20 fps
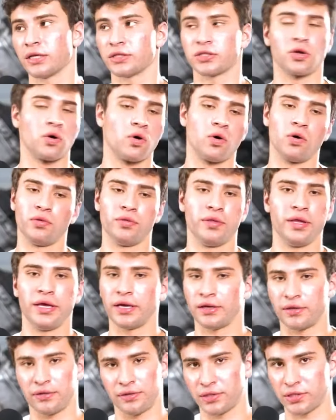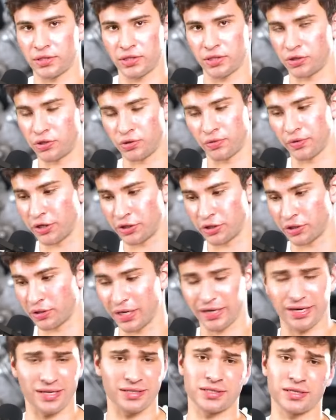that's yeah. the whole Nick
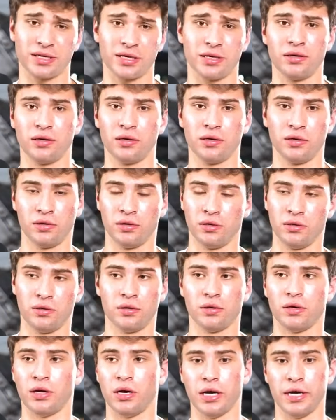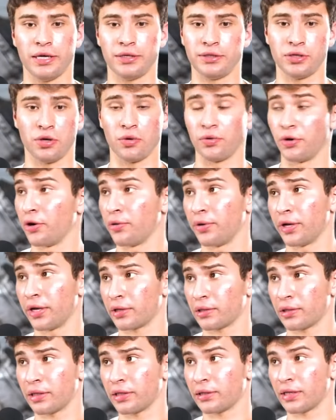situation. Like yeah. I said, I don't know
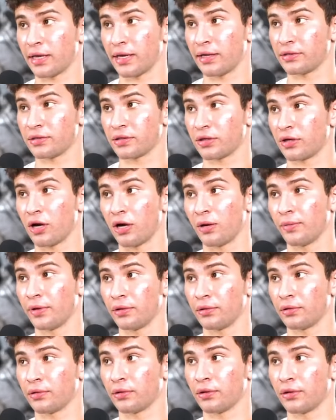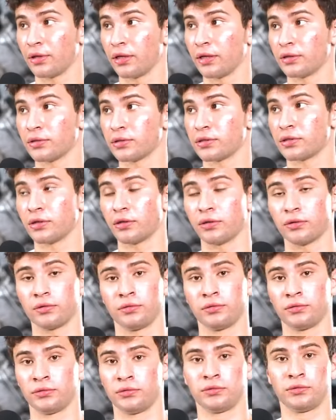Nick like that to comment on that.
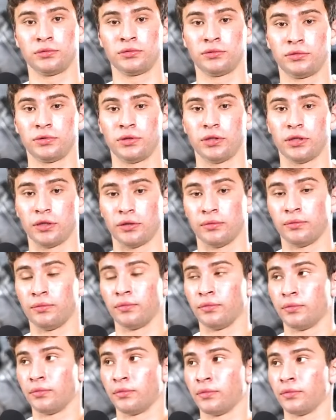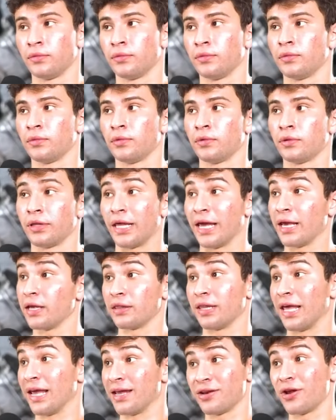So yeah, yeah. So
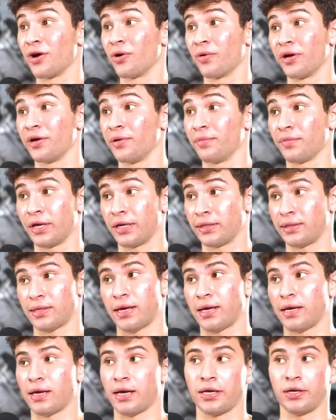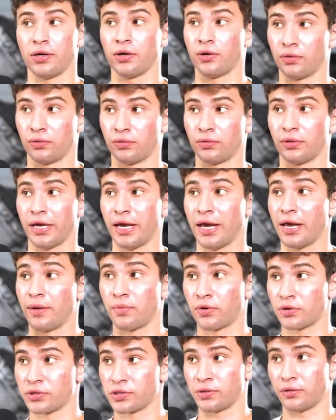they they know him like that. I yeah, yeah. They
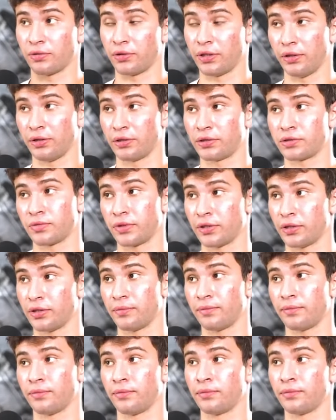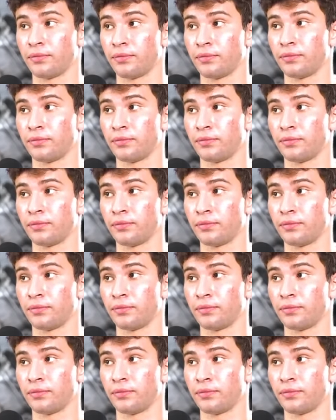had personal dealings with him.